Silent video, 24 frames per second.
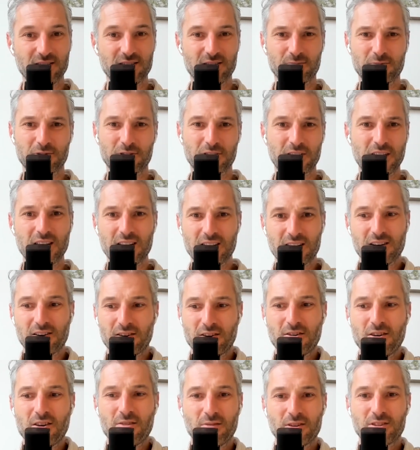So I
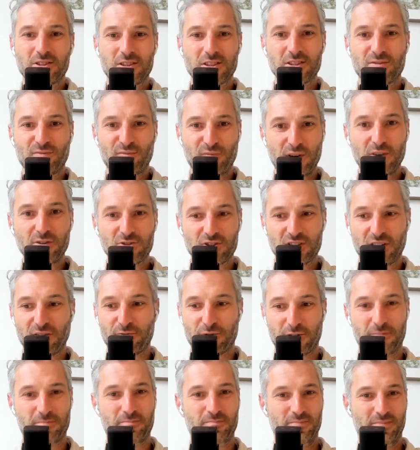don't know. It just feels
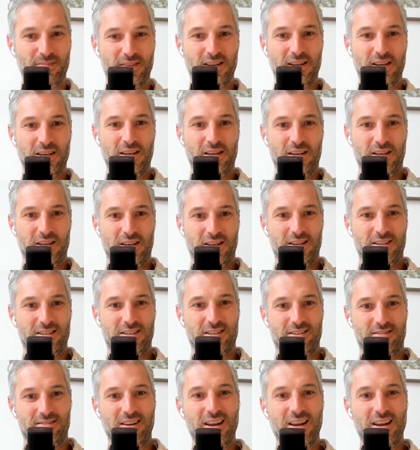different. So